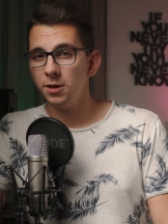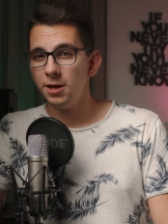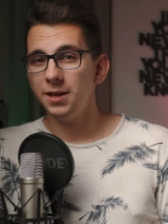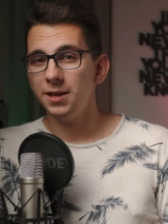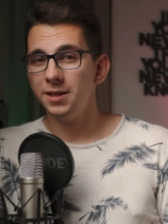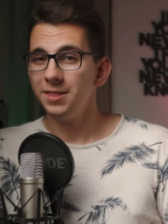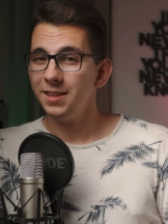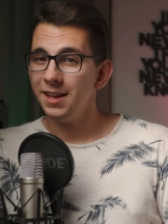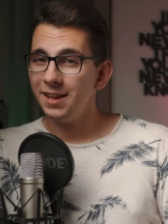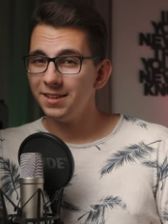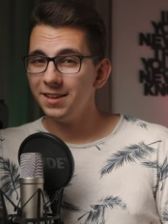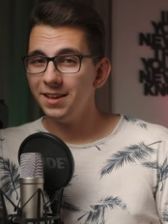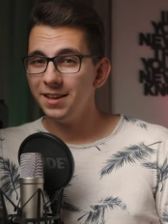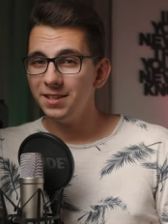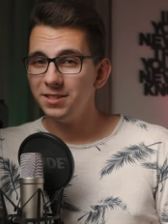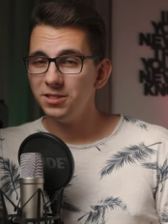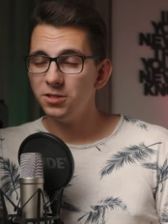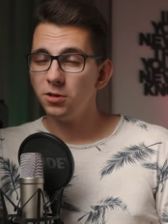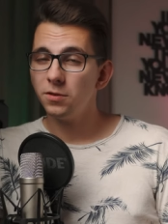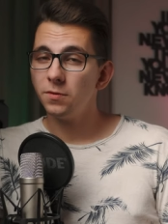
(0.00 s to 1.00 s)
In that
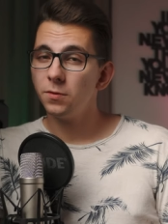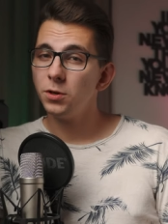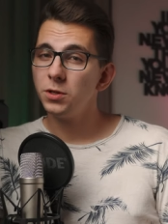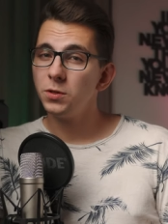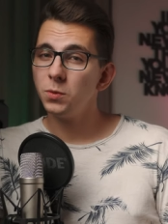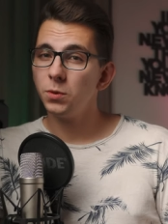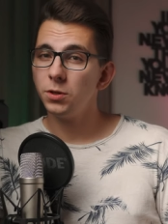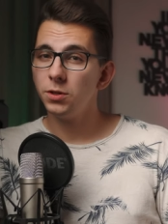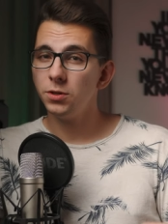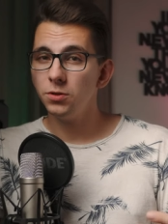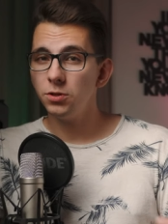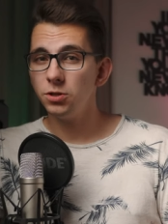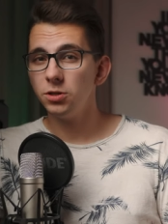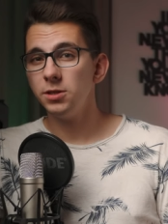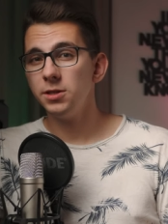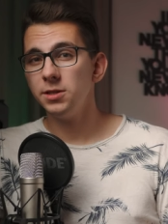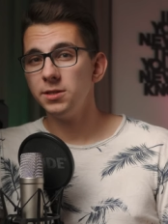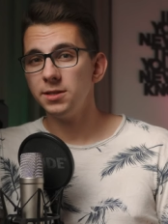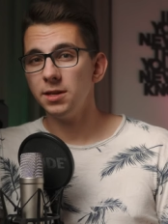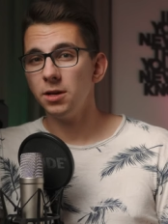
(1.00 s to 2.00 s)
case, your voice would
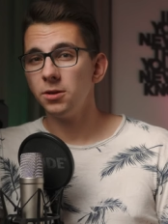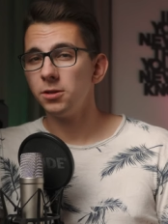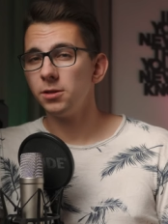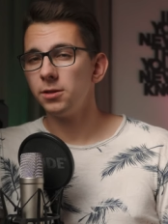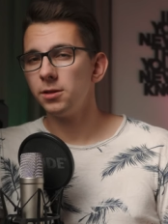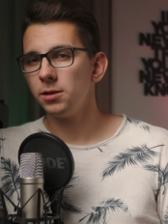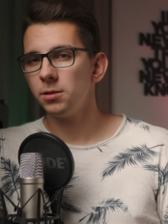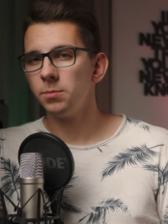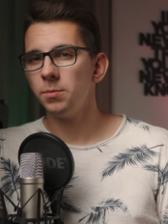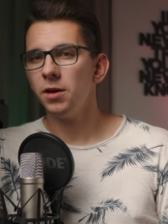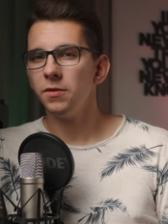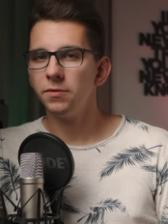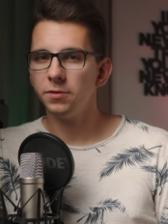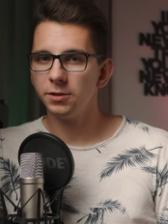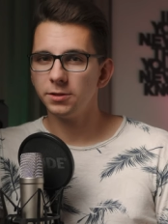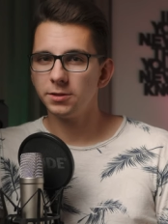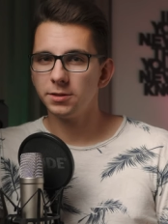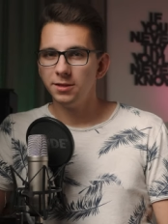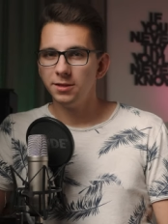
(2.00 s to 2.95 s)
usually sound a little muffled.